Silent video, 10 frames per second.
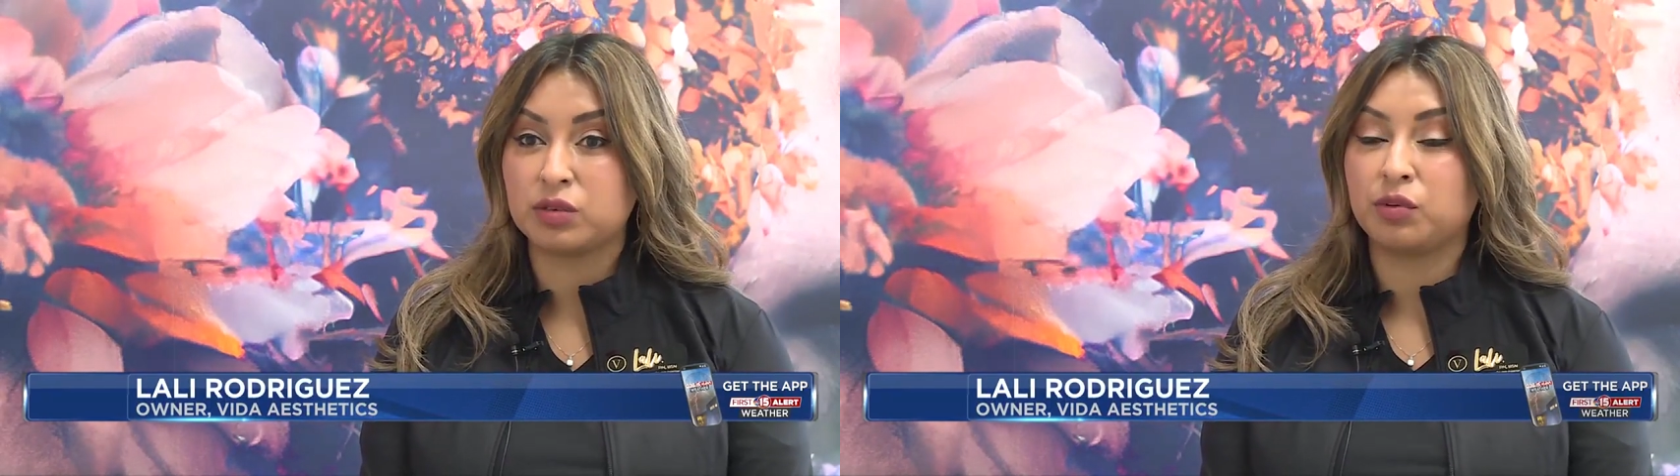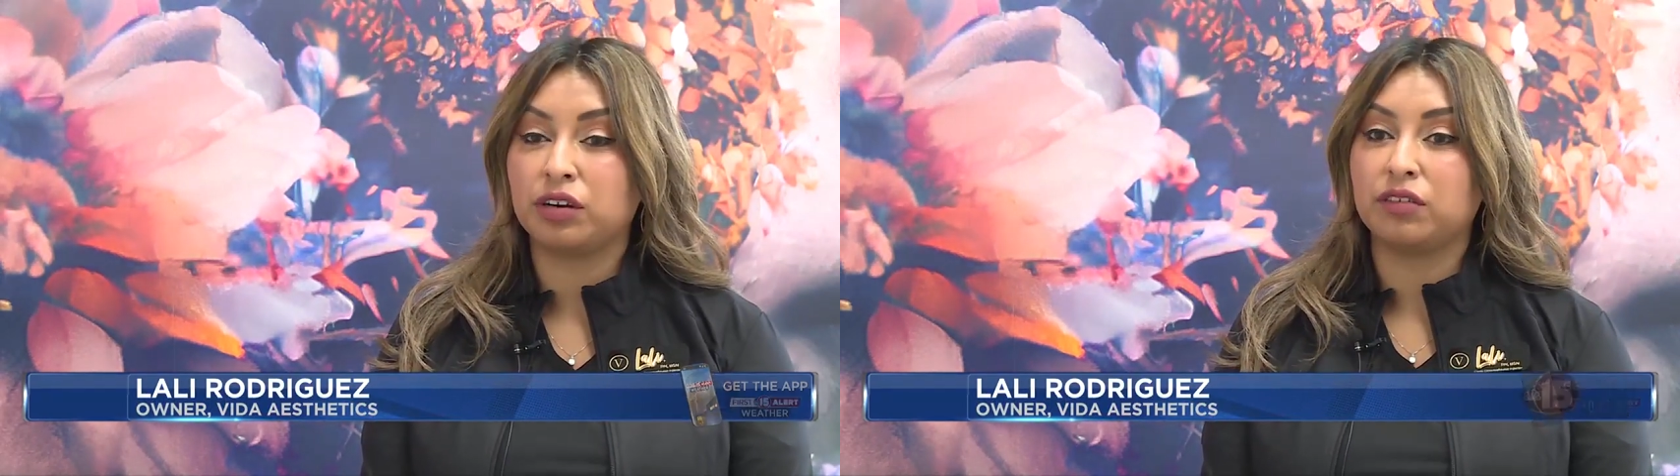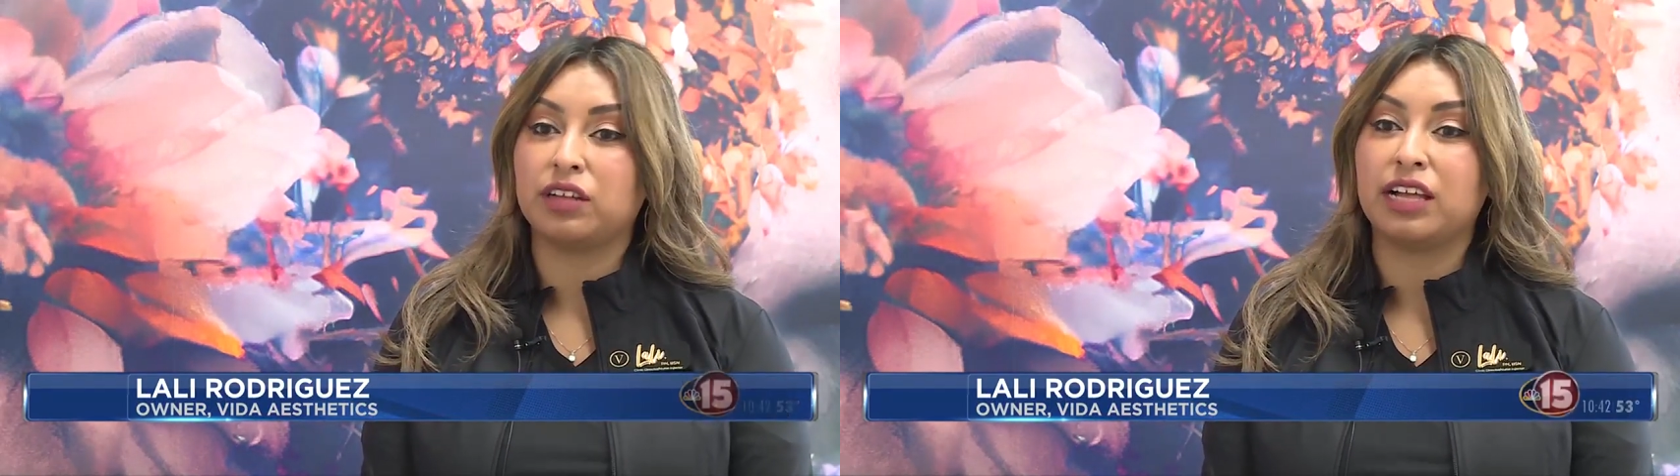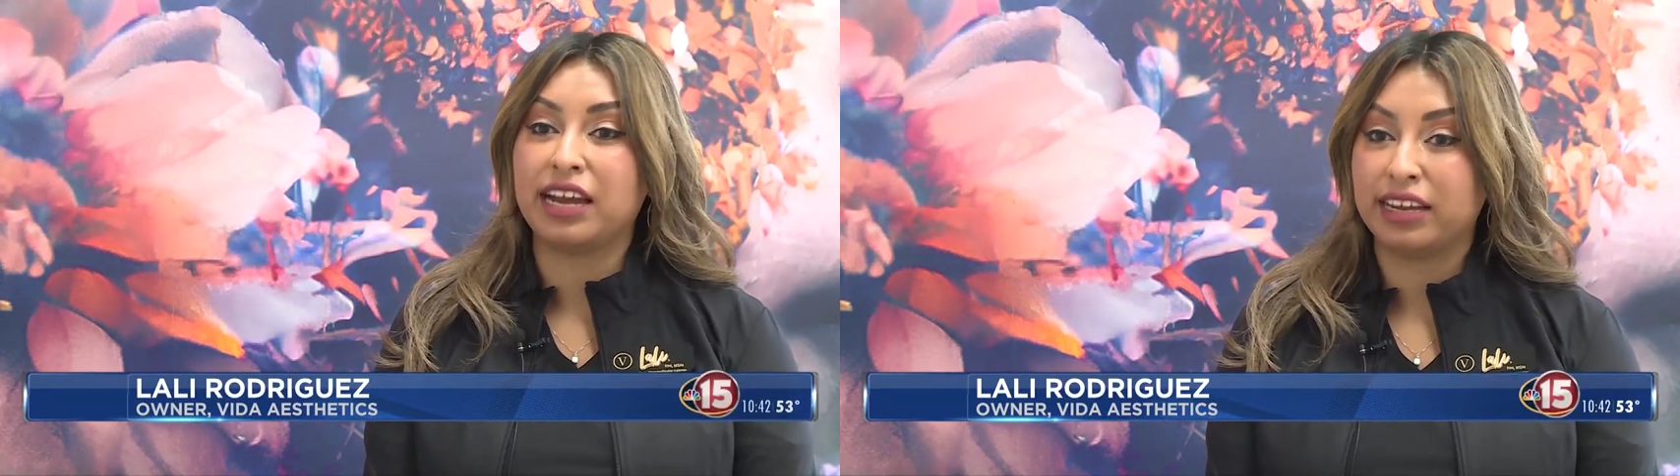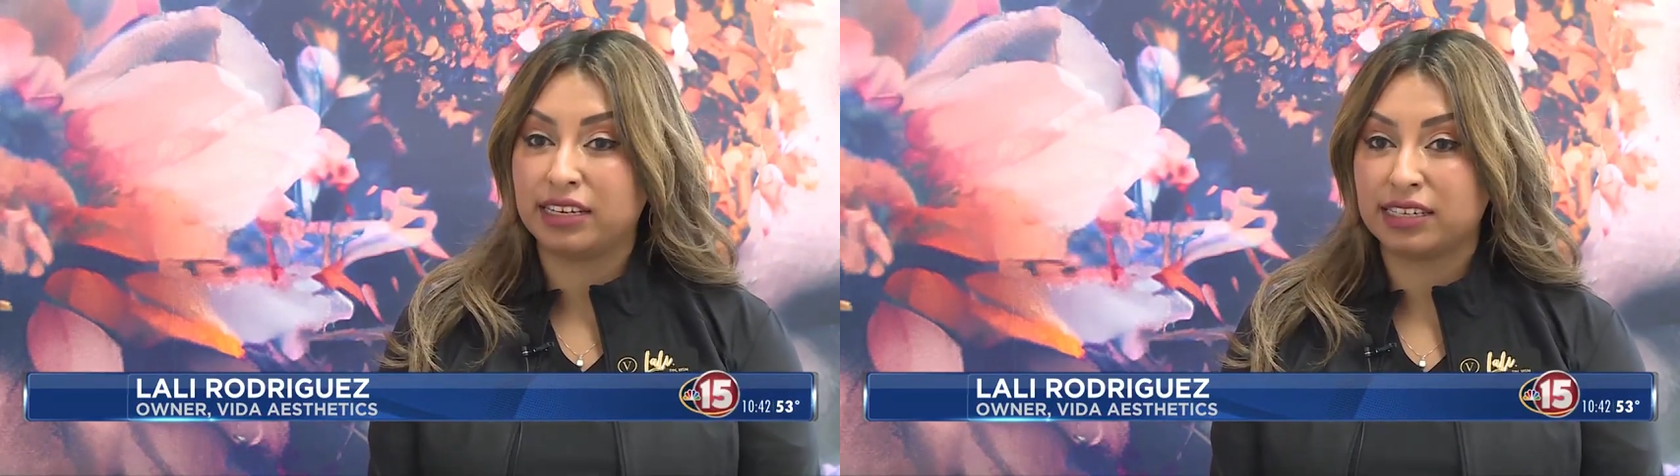support of the
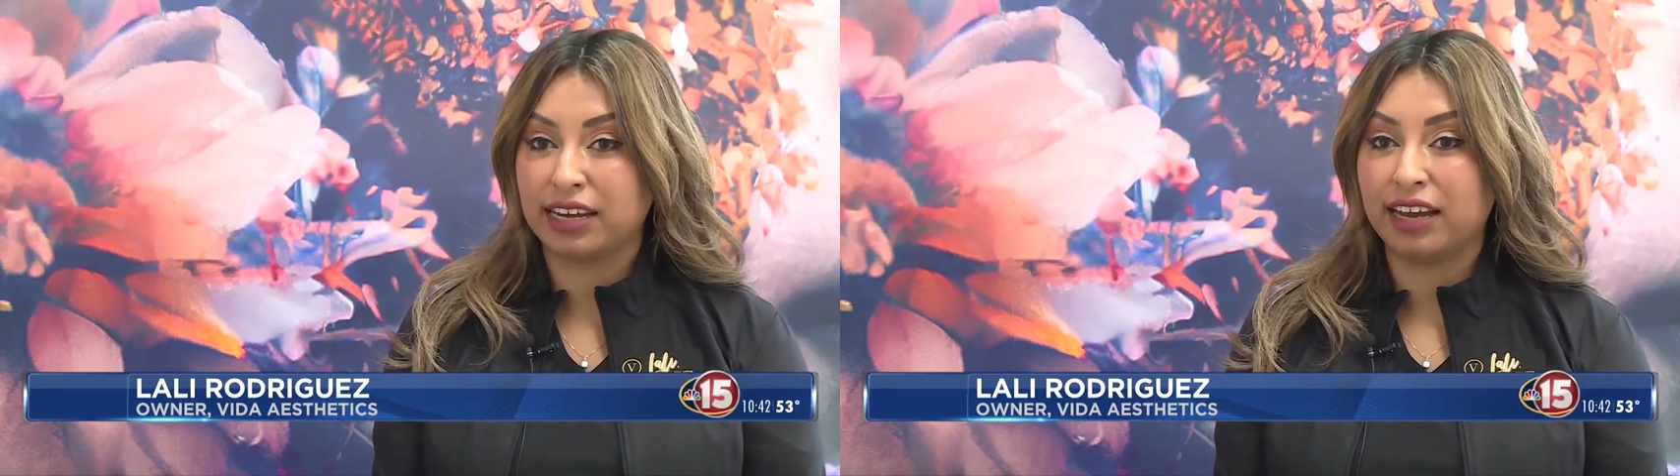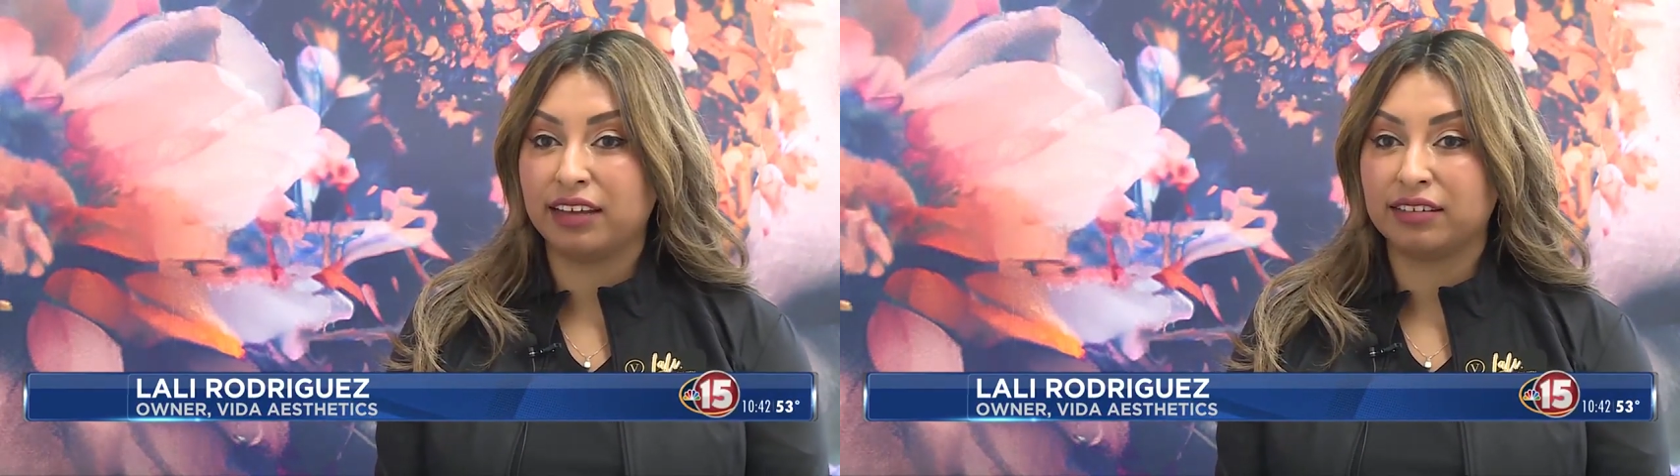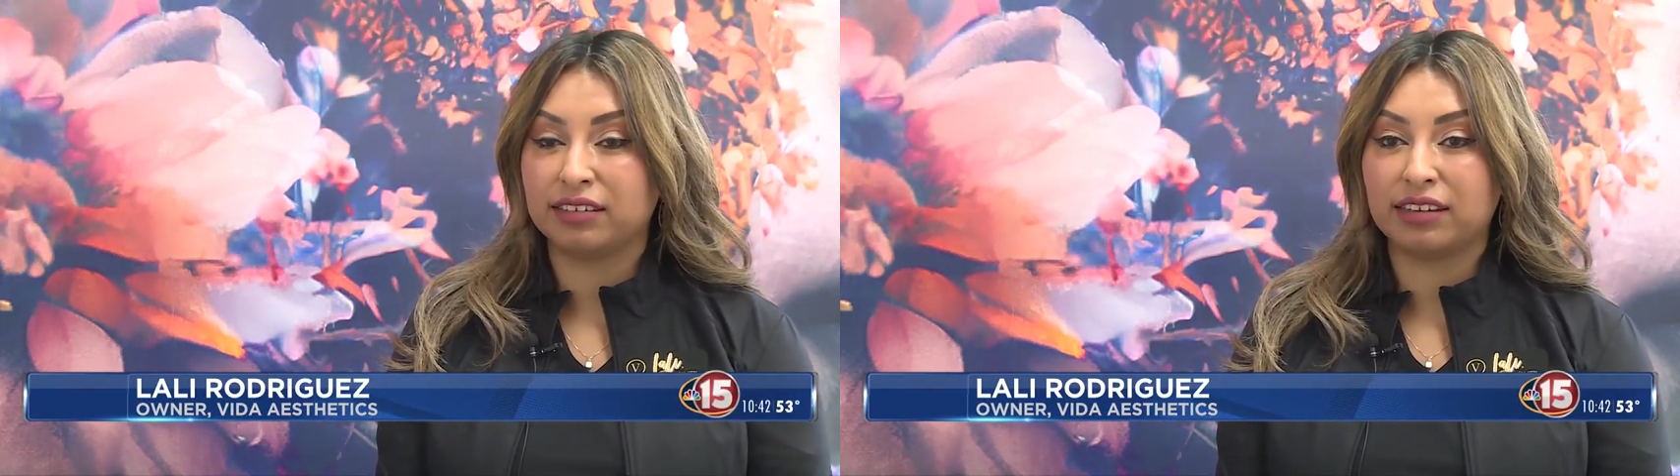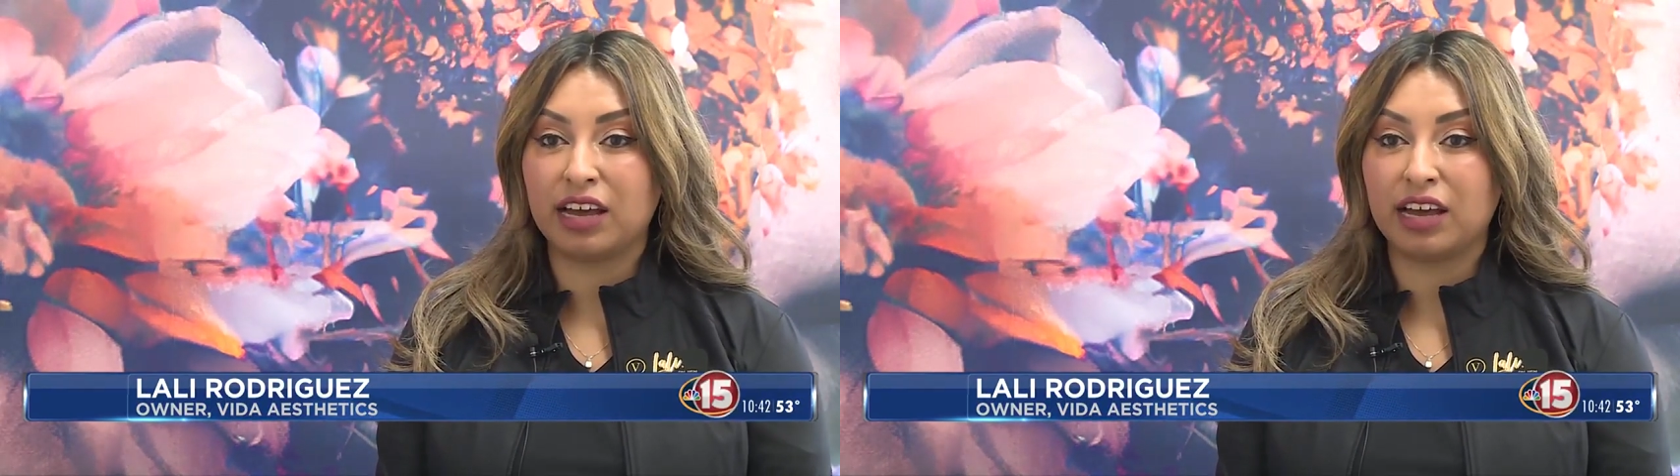clients has